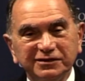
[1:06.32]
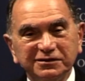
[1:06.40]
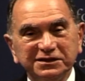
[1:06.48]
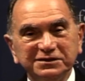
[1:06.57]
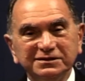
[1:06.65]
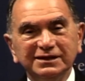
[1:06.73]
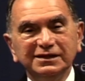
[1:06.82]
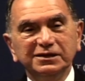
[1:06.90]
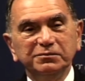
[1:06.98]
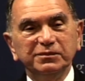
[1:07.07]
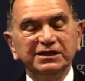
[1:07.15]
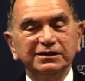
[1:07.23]
very
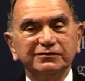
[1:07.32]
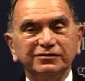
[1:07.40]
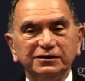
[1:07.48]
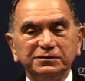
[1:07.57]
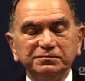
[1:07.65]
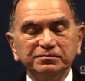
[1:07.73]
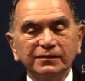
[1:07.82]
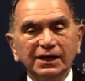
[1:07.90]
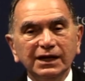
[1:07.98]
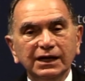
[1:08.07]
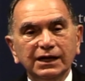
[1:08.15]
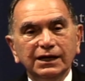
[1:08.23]
meaningful,
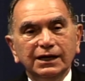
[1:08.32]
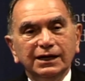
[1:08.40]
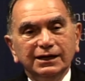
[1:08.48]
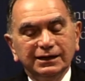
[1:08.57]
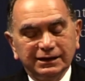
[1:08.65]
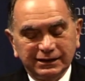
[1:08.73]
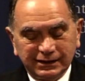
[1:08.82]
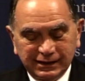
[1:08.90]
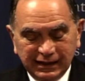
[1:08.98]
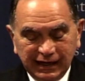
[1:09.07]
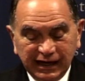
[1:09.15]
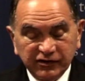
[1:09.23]

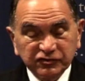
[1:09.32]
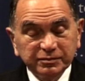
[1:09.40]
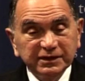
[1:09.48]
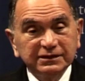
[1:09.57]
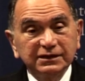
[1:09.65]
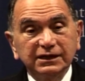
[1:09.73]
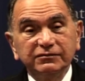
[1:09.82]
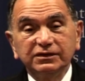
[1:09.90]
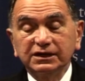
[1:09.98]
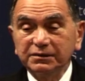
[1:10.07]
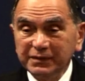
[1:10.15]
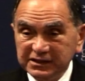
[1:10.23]
asked me to give
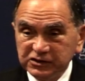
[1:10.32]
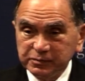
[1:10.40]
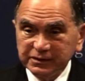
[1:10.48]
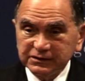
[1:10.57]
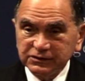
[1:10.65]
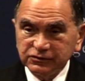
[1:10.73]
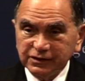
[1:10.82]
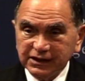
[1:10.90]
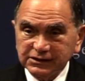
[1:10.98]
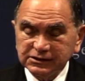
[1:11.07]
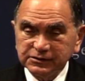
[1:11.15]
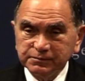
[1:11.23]
the commencement
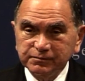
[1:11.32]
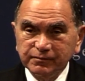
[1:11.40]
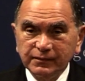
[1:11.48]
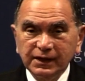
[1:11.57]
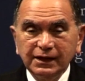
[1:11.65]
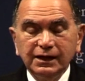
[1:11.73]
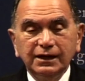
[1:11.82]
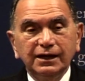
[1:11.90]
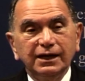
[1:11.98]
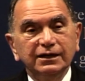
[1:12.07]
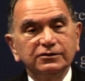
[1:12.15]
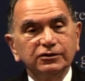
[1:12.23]
address
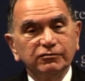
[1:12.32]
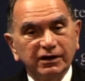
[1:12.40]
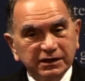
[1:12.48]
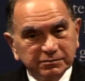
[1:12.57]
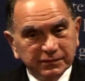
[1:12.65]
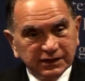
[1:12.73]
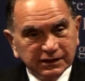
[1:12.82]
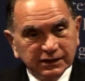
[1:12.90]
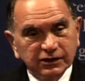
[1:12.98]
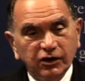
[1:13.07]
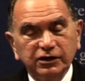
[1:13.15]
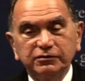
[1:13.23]
and to grant me
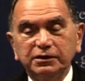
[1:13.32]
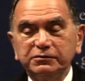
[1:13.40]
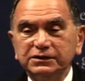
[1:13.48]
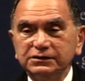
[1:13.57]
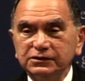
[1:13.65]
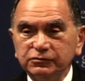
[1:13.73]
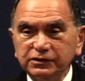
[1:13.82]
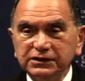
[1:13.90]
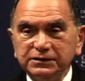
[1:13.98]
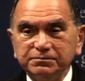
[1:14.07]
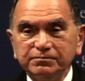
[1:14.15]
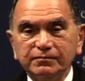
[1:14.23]
an honorary
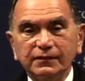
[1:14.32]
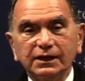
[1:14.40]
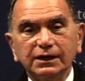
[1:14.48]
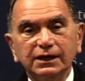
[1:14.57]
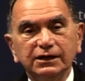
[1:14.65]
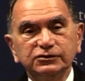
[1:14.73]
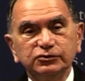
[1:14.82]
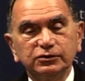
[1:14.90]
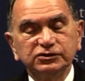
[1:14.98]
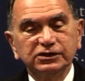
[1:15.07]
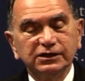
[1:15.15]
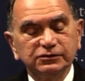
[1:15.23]
degree at
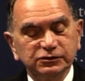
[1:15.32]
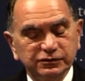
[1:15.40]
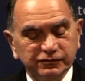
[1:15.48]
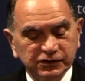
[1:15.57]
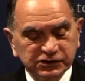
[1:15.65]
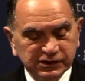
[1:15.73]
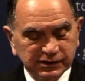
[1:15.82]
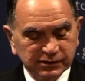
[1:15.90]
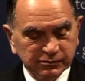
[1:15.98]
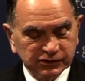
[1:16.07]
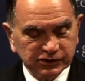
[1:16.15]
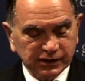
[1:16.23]
Georgetown University,
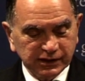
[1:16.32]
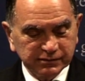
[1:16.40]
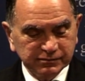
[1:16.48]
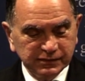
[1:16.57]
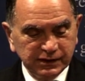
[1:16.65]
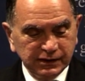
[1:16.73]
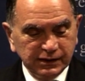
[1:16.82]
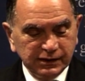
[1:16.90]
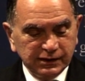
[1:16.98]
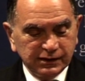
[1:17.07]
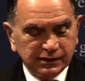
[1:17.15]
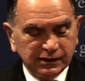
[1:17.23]
which I
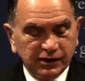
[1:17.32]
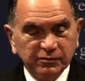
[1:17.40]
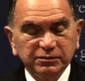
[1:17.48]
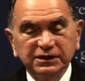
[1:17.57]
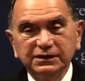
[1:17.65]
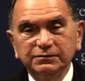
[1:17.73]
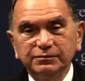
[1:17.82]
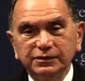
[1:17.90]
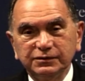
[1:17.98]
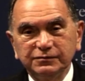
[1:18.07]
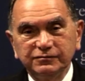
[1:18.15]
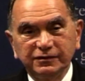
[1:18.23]
humbly
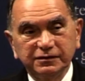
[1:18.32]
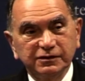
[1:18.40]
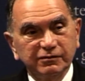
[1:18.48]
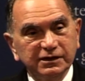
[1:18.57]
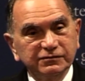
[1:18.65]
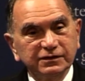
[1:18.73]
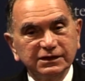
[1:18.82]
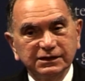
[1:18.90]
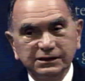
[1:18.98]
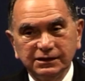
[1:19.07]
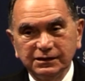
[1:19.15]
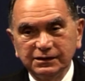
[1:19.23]
but very
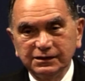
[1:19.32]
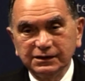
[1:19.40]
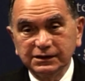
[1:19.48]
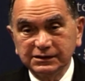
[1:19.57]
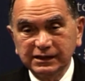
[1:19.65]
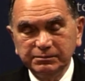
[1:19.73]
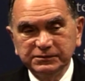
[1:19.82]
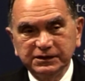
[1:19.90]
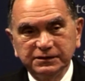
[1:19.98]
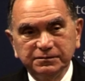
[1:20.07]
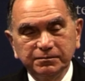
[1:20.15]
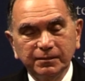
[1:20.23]
gratefully accepted.